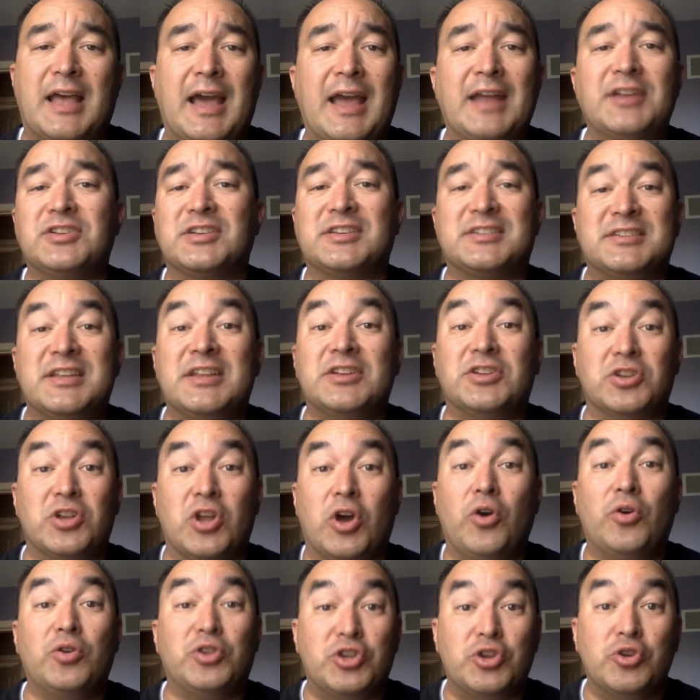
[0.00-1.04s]
I just need to
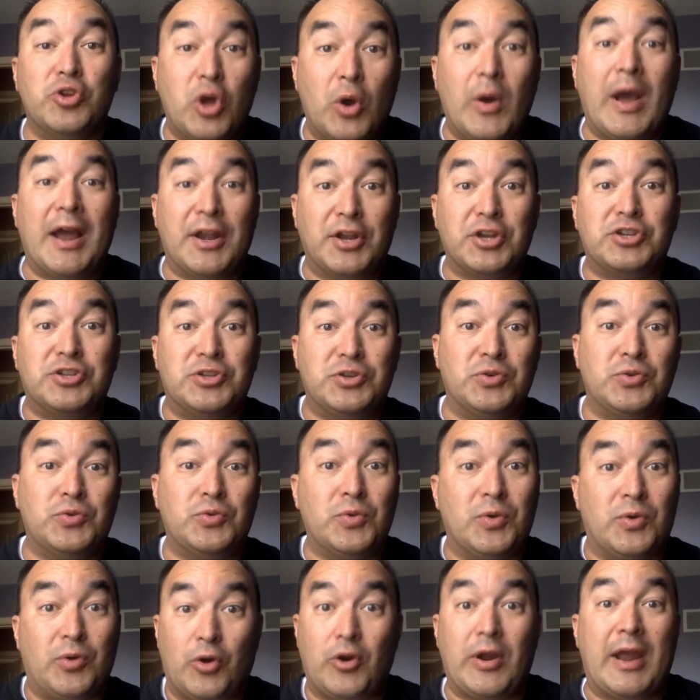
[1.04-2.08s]
know you know how to
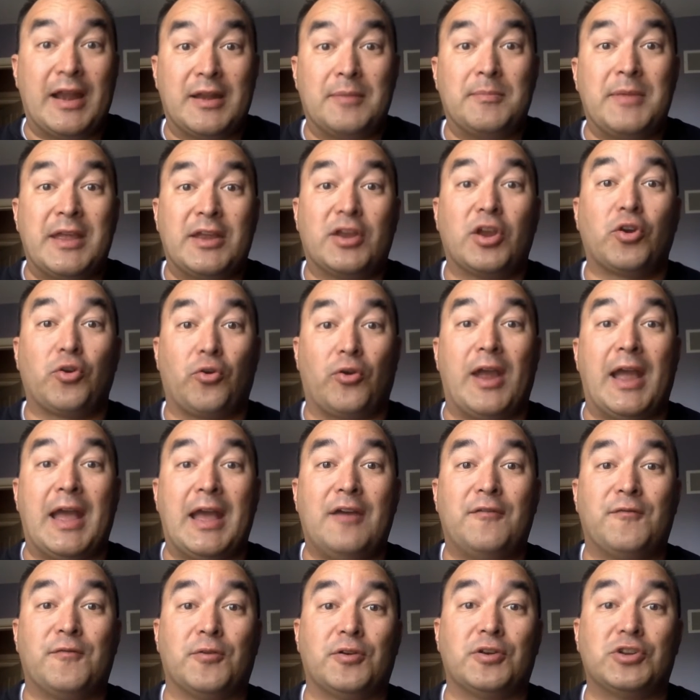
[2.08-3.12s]
do or how to make a
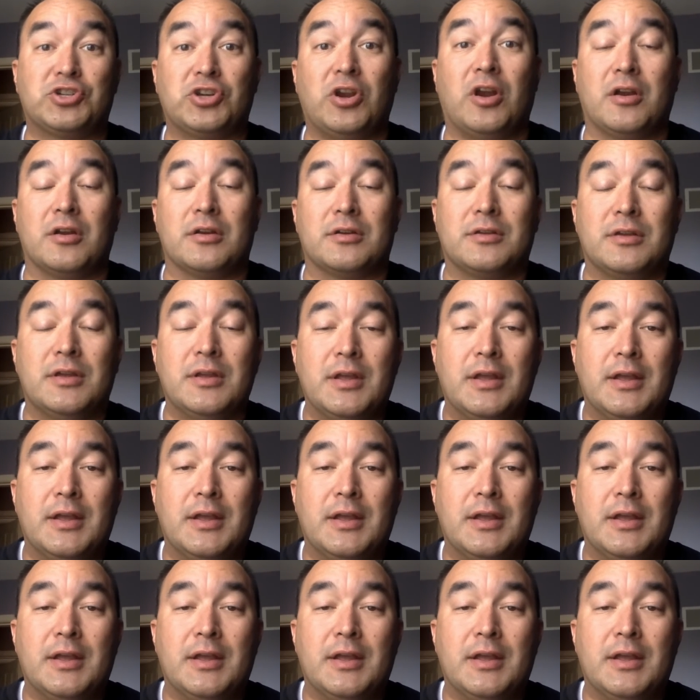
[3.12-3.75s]
graph or a chart,